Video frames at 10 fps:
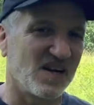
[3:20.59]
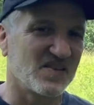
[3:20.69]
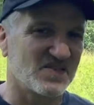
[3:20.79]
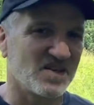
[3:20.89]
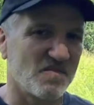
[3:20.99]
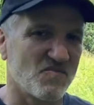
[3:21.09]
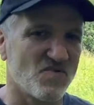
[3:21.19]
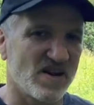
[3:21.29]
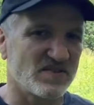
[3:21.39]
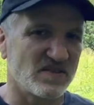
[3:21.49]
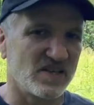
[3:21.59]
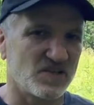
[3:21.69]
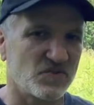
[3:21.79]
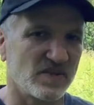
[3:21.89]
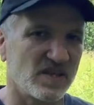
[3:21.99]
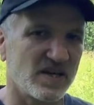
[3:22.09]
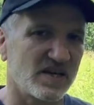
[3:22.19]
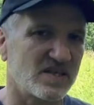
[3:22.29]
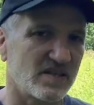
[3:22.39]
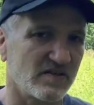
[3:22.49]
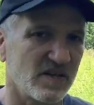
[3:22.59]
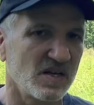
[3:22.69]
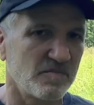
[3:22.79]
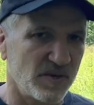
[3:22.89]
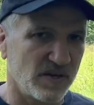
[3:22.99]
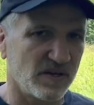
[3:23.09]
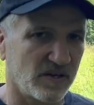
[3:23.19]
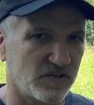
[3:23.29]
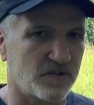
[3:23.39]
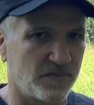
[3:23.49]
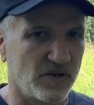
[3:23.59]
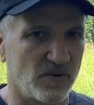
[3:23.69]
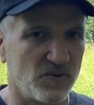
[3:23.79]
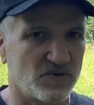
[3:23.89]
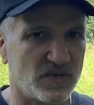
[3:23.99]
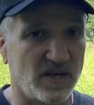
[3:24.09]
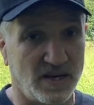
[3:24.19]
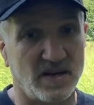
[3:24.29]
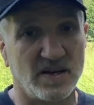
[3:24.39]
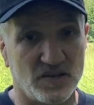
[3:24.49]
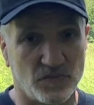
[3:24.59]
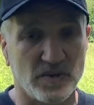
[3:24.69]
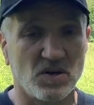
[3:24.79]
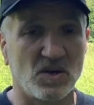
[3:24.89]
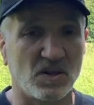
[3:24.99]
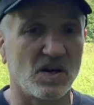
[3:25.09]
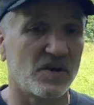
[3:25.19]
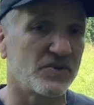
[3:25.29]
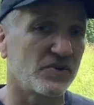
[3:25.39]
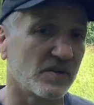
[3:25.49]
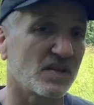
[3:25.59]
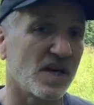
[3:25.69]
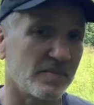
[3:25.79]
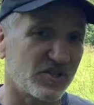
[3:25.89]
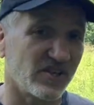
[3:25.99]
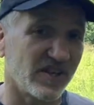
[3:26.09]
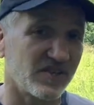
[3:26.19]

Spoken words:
some resonance with the idea of being exposed, and as we all are, due to climate change.